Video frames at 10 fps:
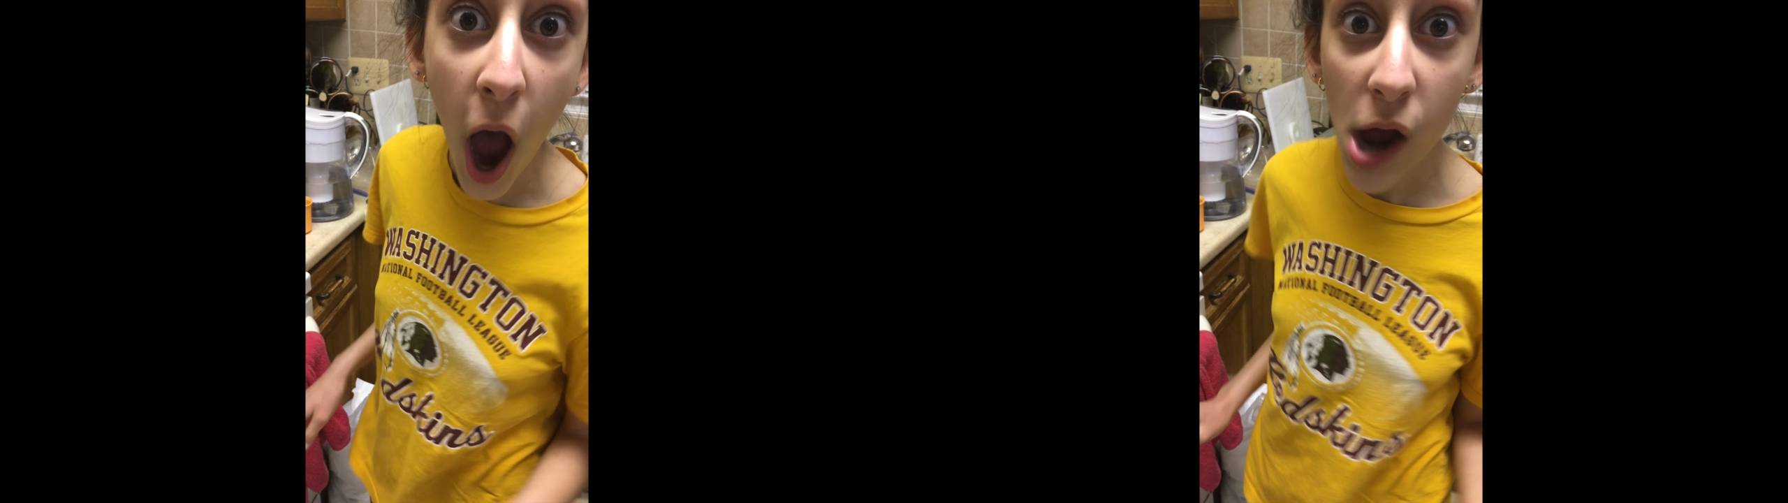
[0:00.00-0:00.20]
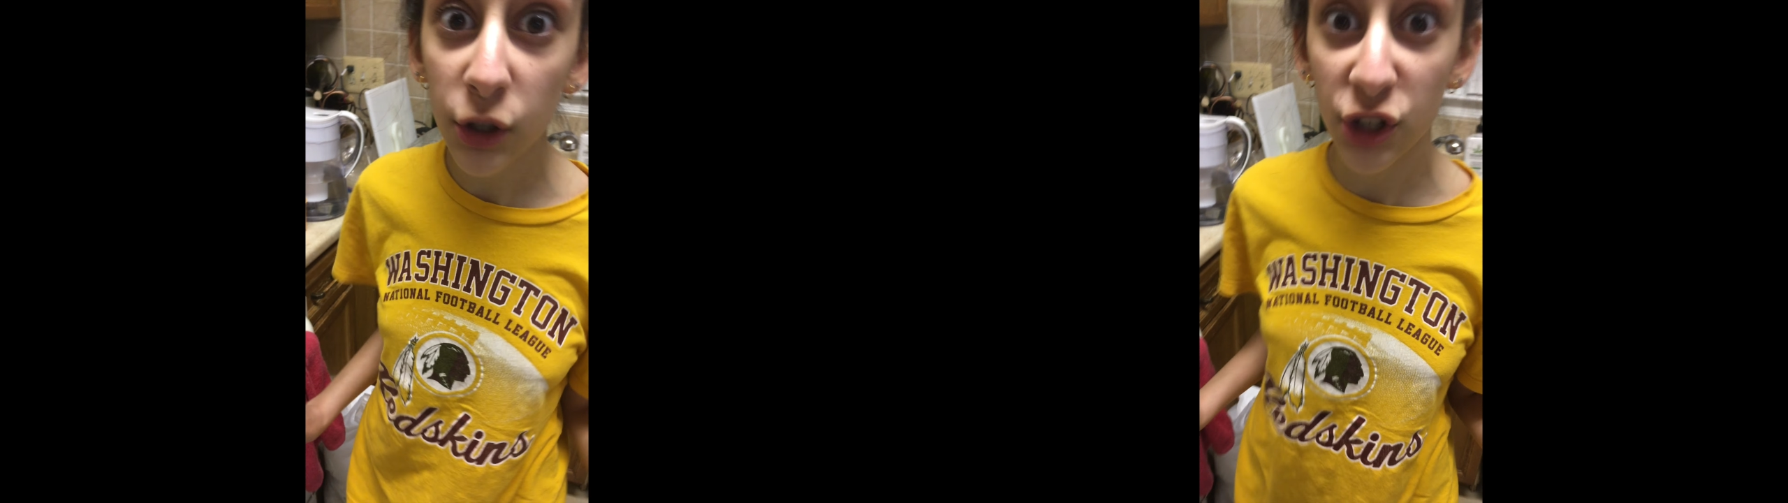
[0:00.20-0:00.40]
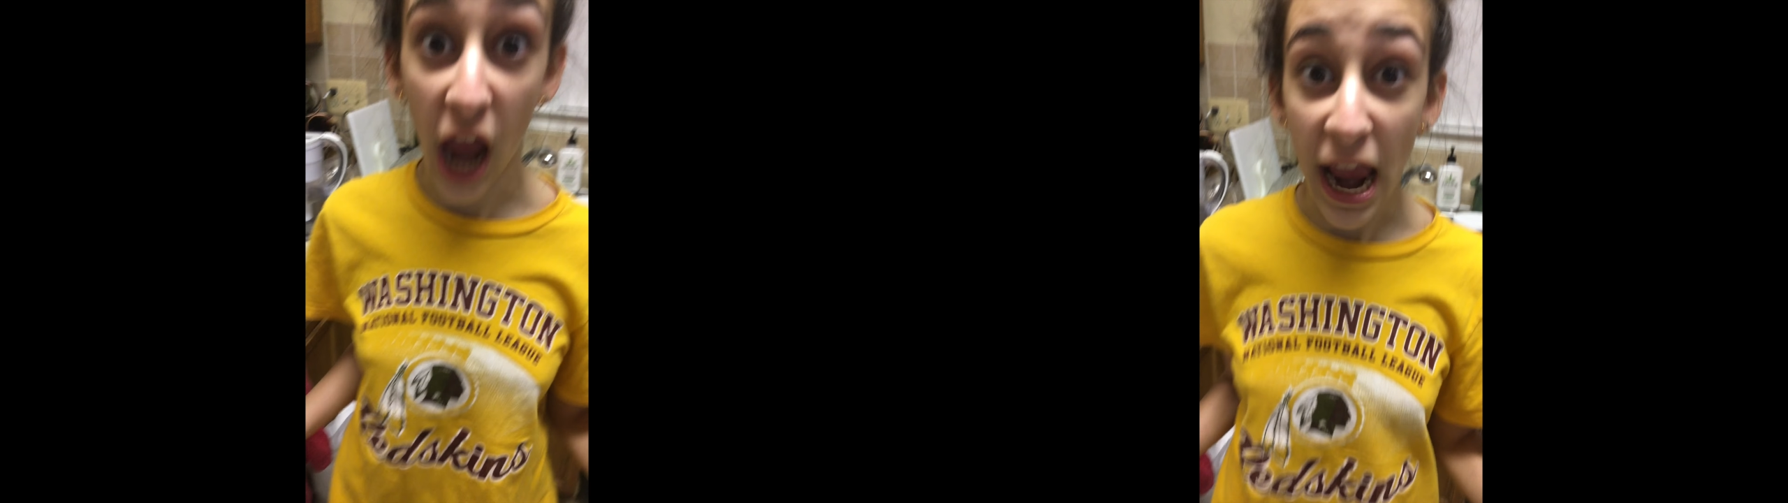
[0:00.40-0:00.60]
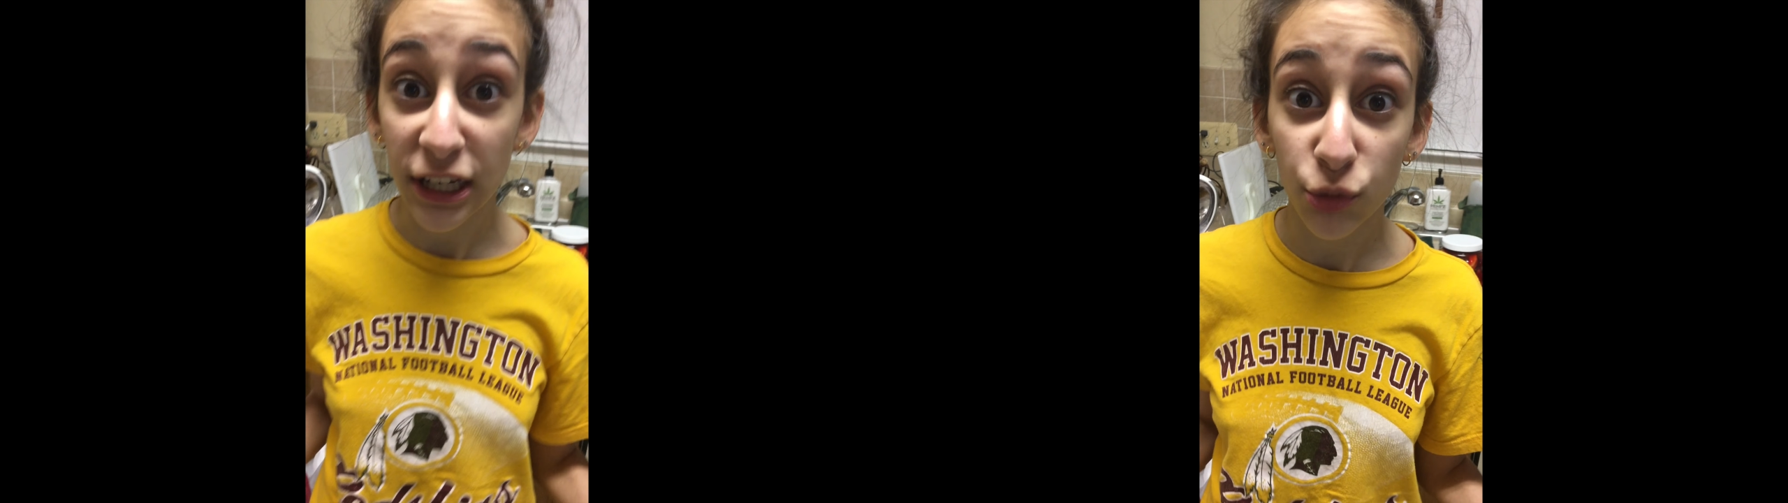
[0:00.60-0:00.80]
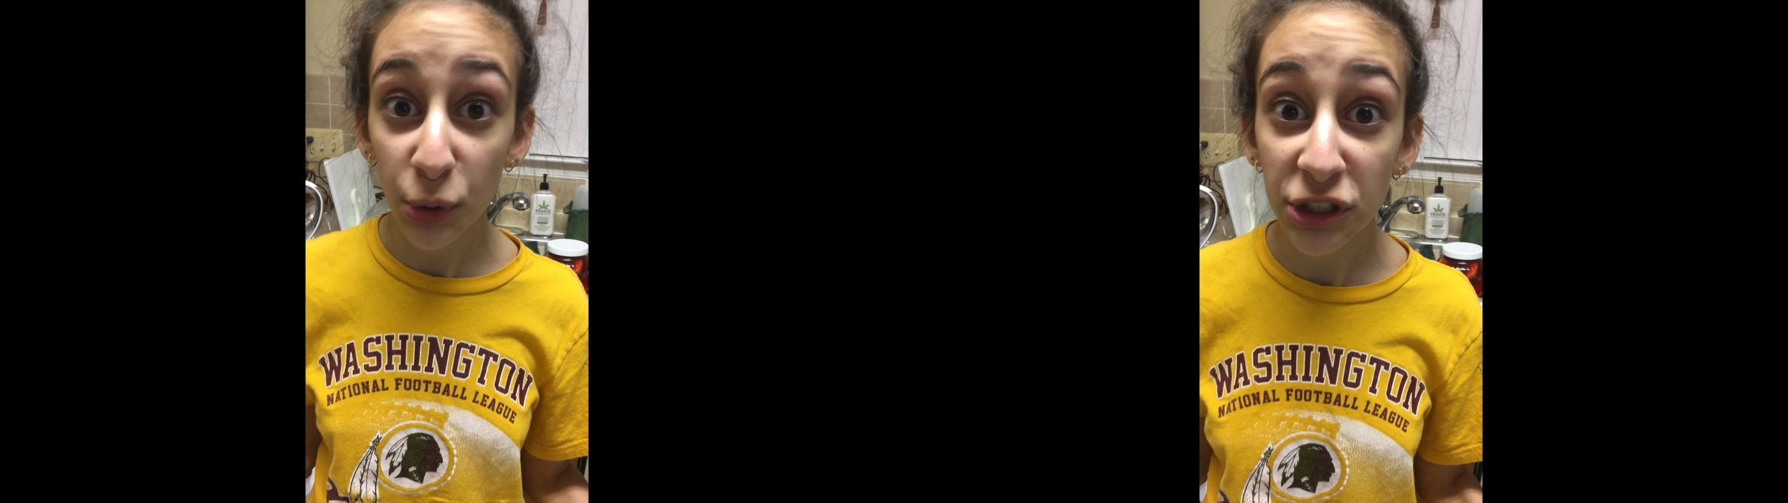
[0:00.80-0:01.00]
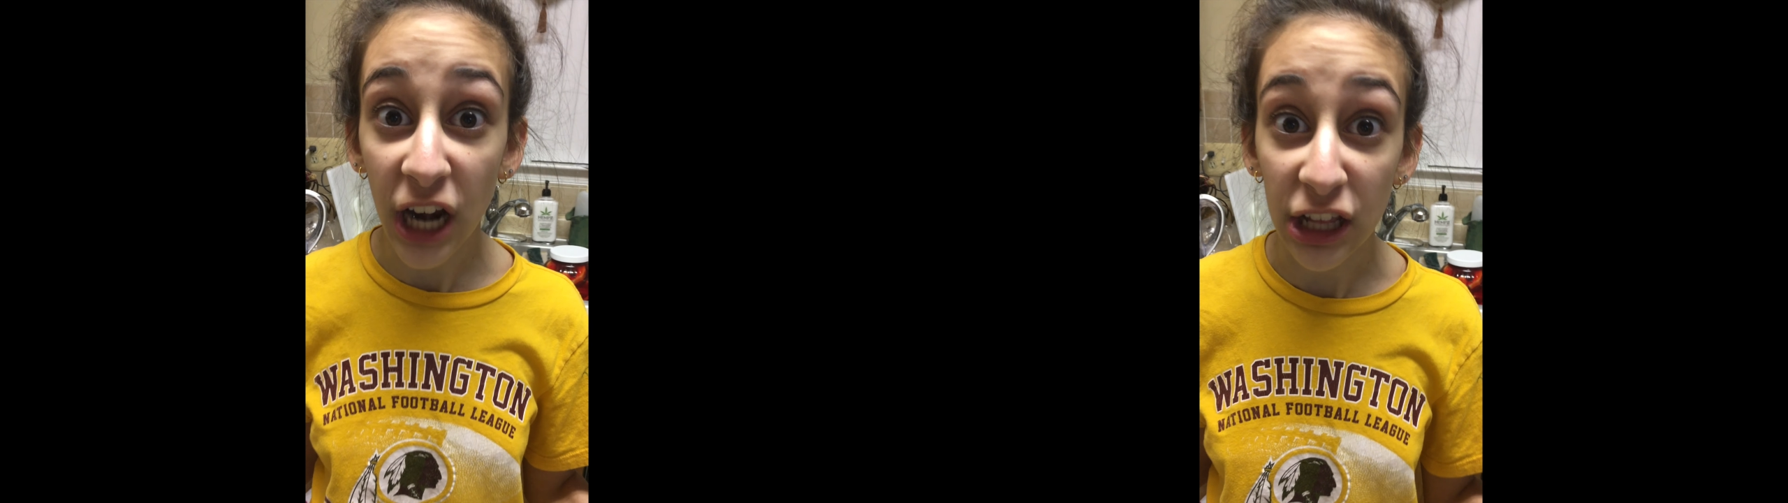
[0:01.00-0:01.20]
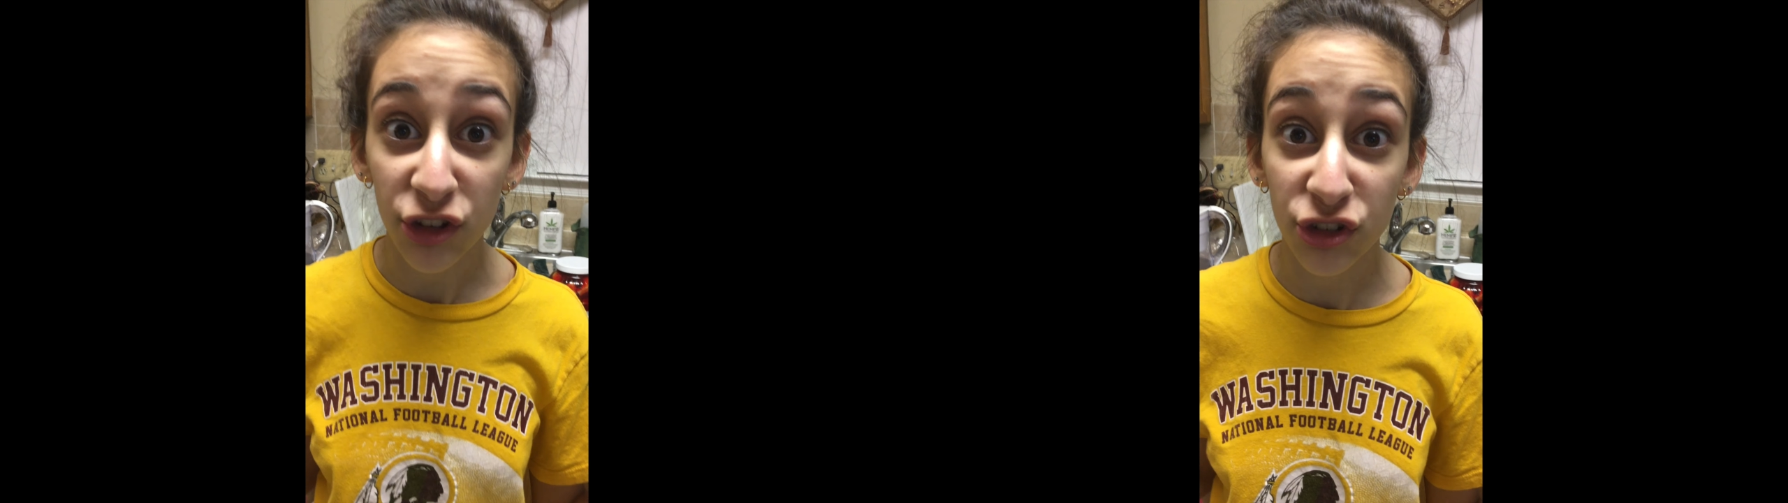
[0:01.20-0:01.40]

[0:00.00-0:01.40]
Oh, Jace, we didn't